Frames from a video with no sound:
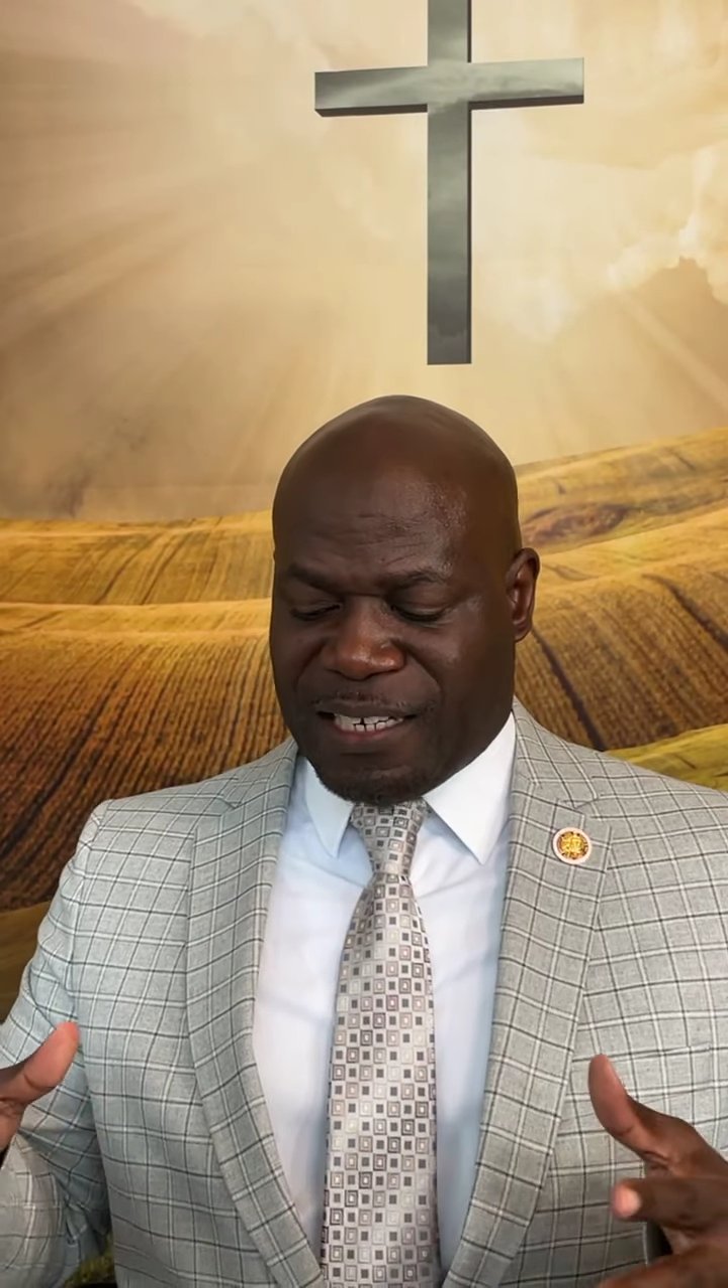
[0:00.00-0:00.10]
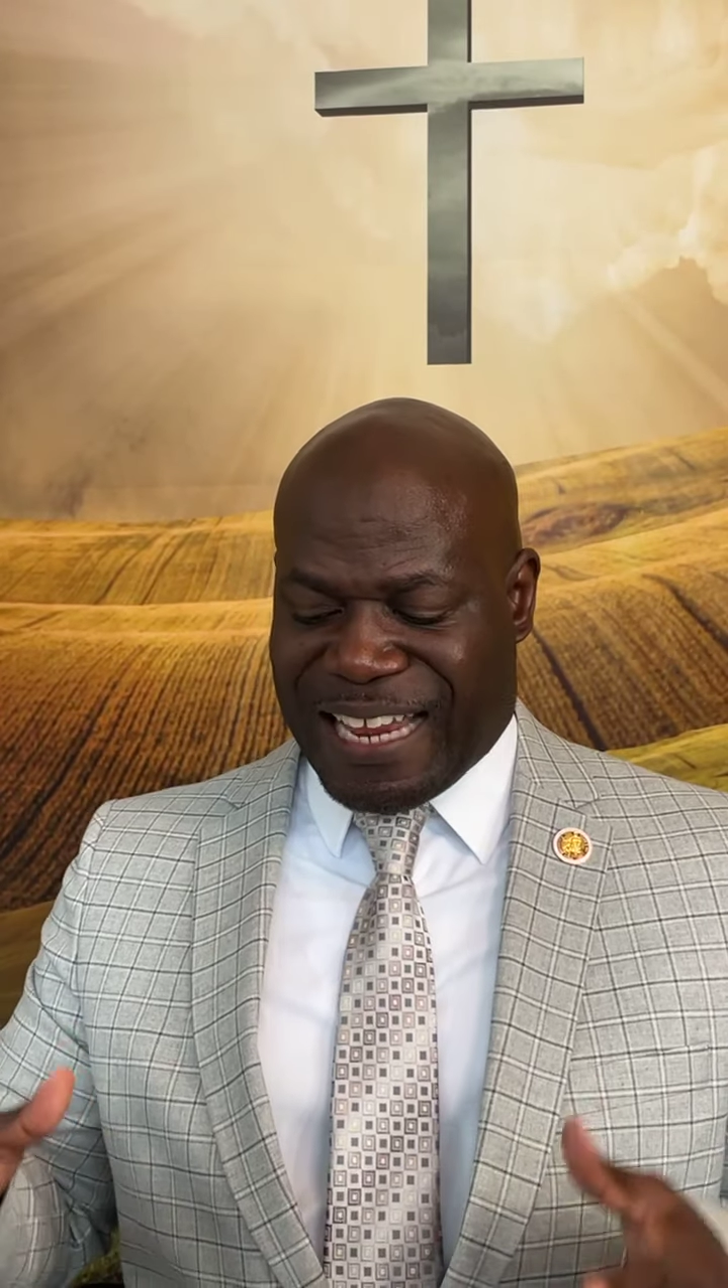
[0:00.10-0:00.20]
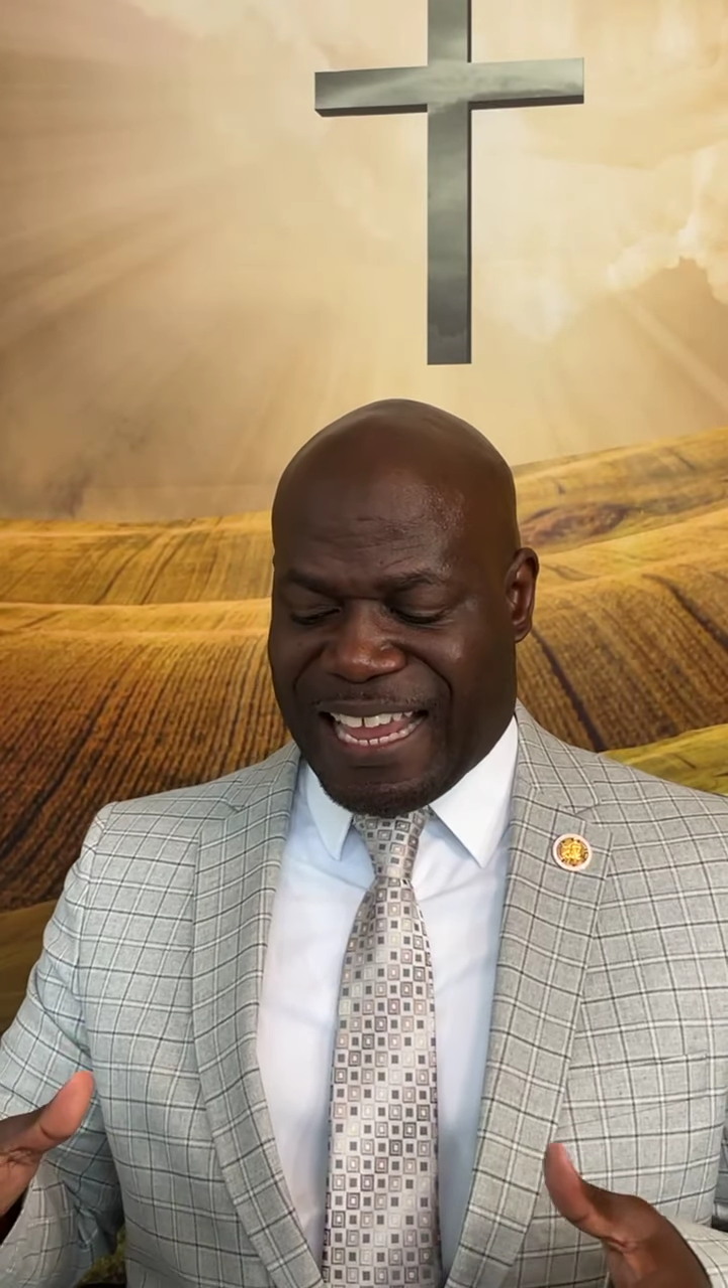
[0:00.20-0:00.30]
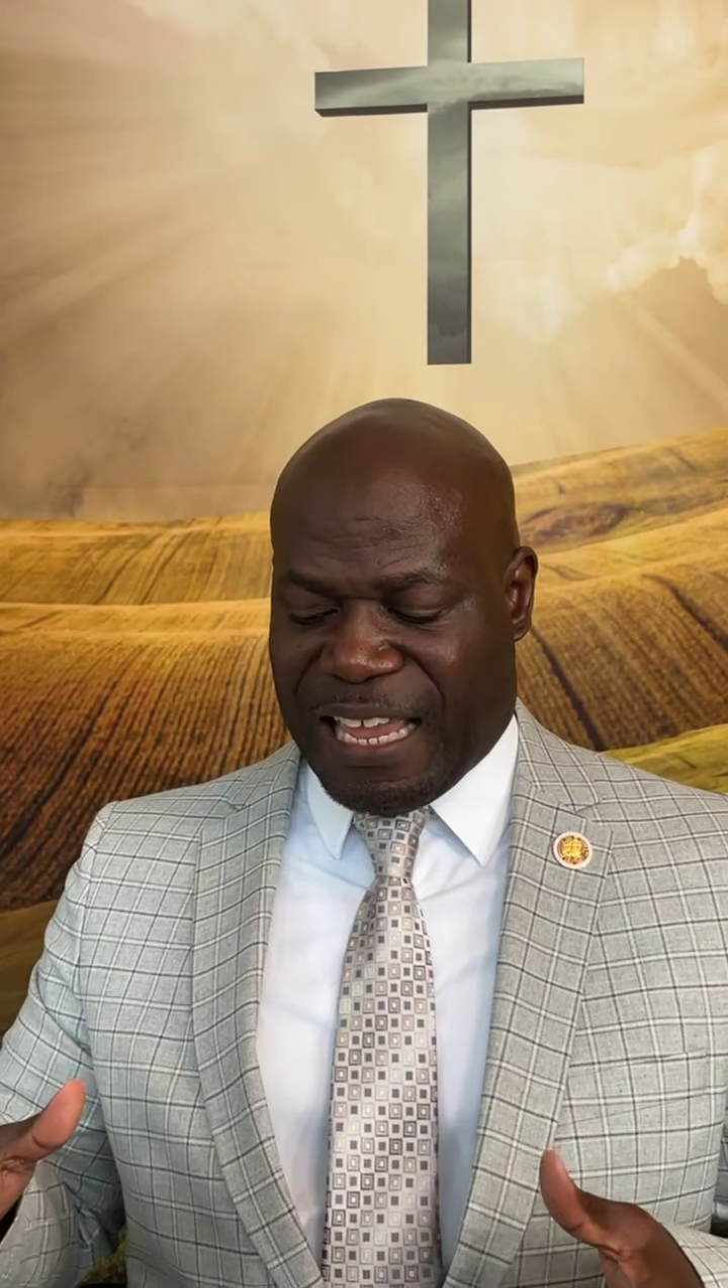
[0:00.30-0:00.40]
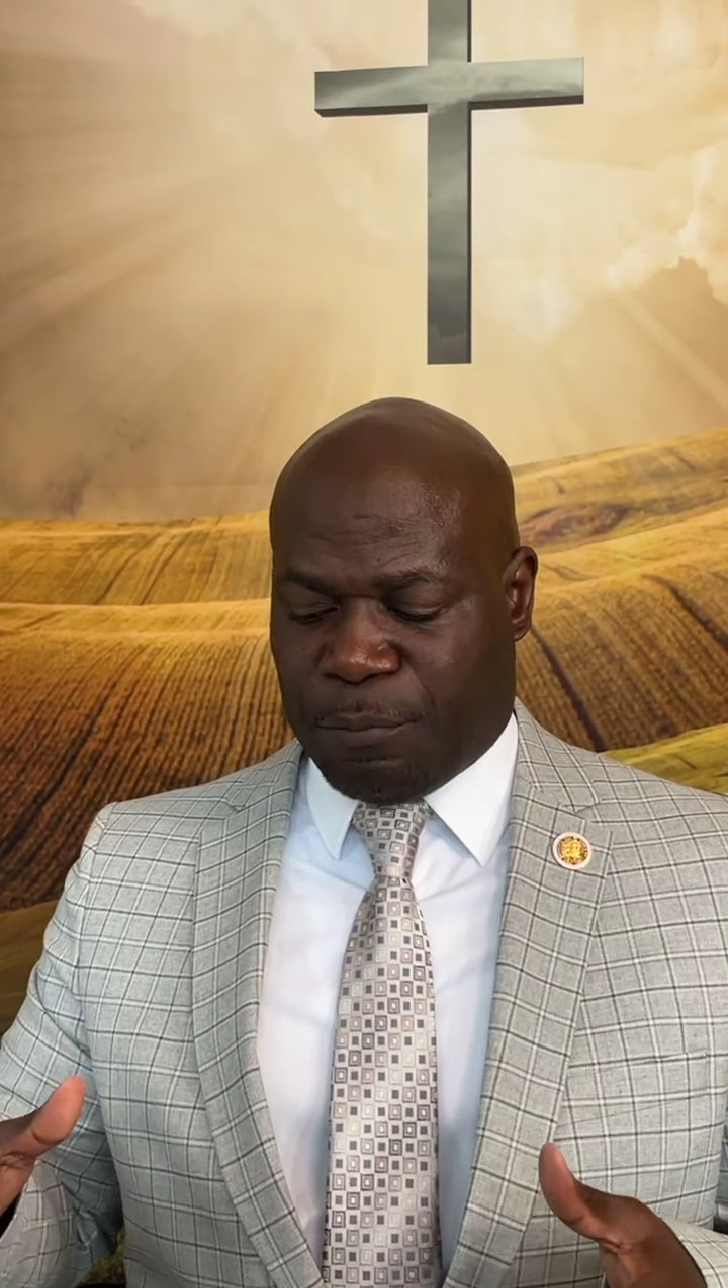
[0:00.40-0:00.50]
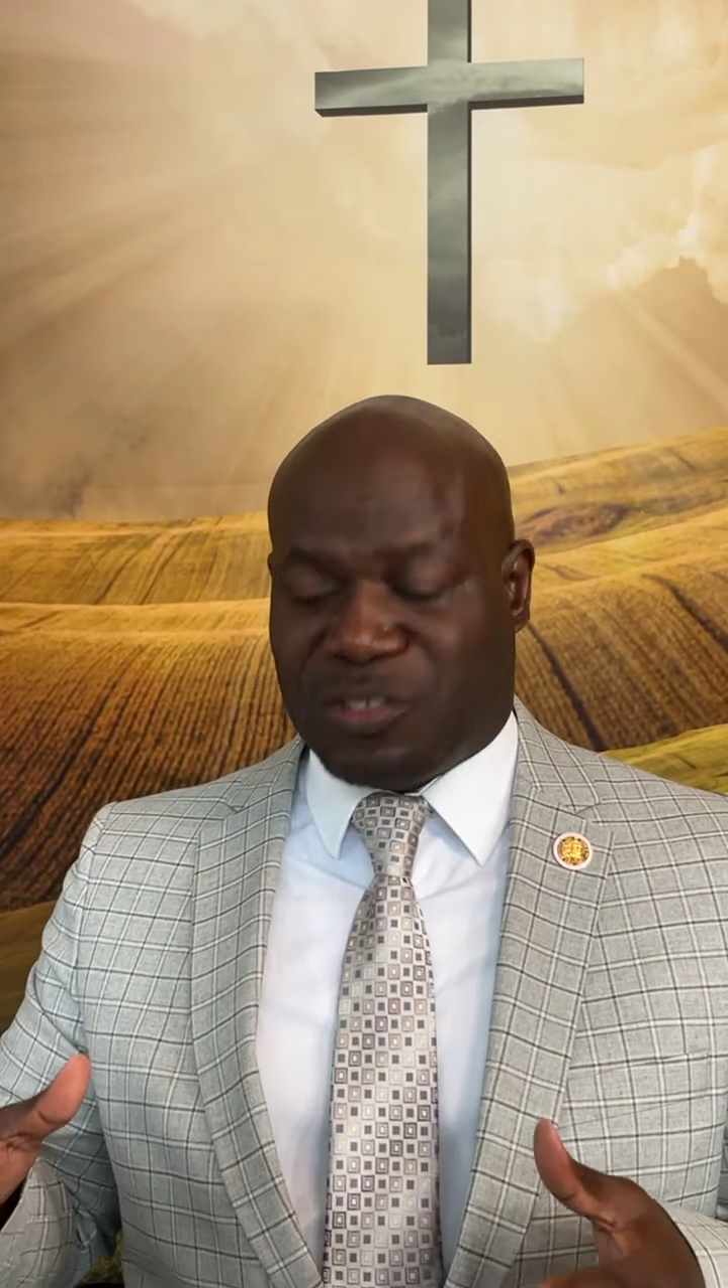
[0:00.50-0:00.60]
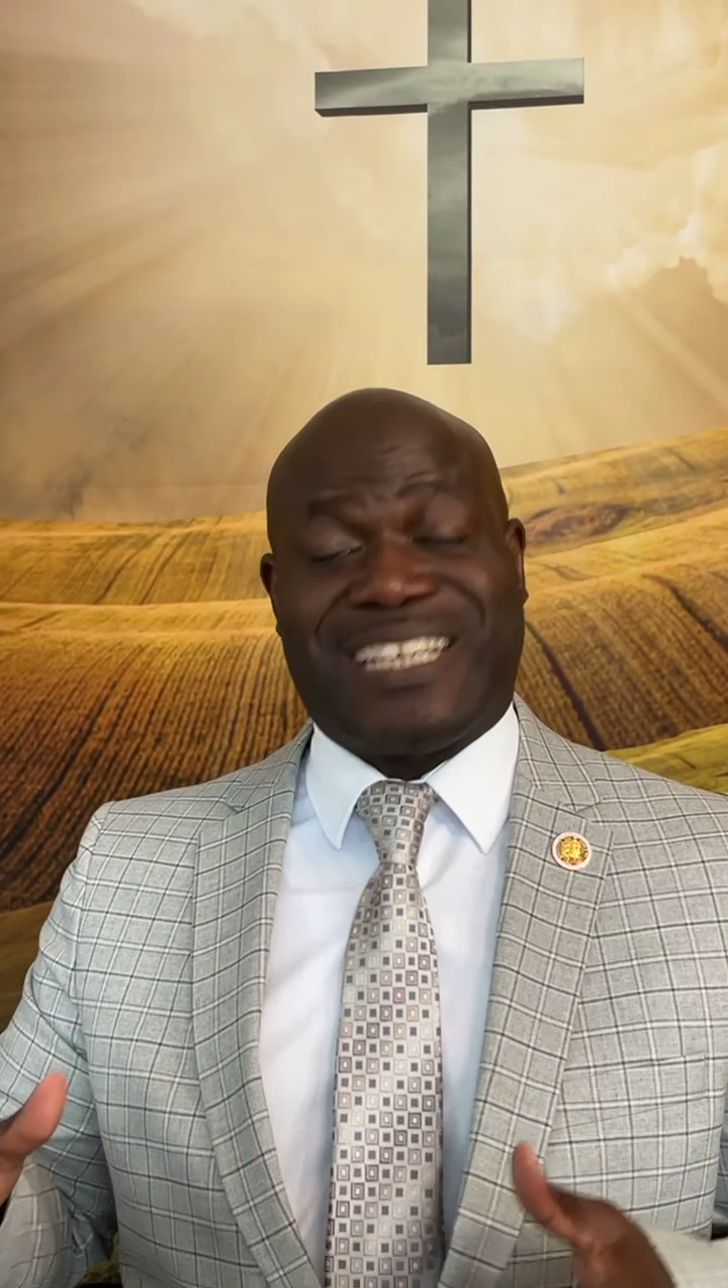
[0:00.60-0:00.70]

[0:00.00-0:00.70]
named